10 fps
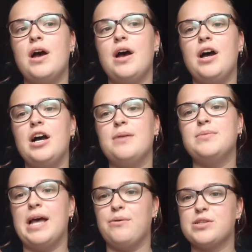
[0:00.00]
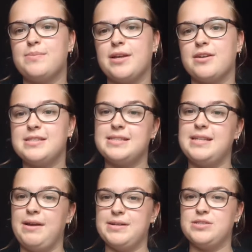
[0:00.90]
That was because
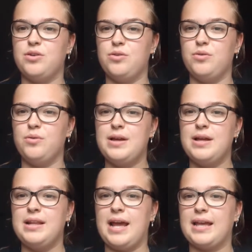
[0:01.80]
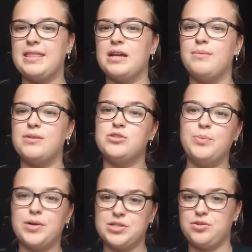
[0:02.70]
there is no like thing about
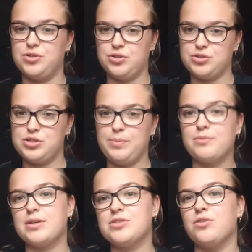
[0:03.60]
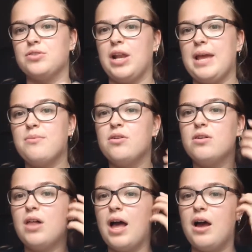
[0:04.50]
superwash or non-superwash on the
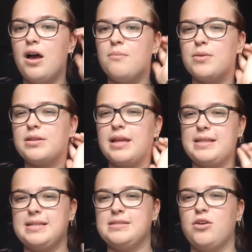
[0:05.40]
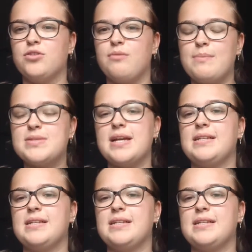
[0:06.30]
label, but it is on the website,